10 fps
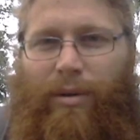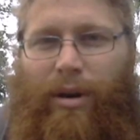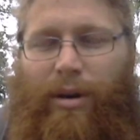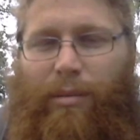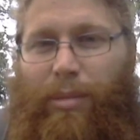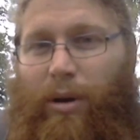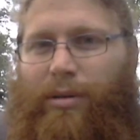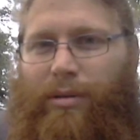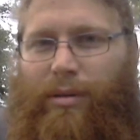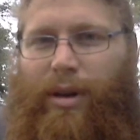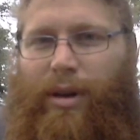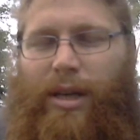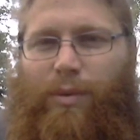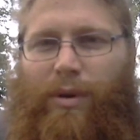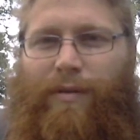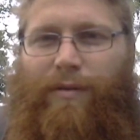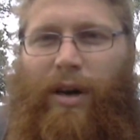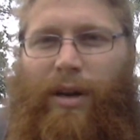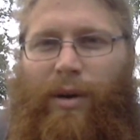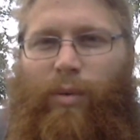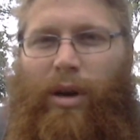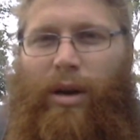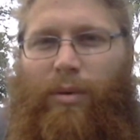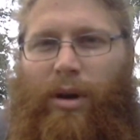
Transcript: We're going to build a nice wooden fighting arena.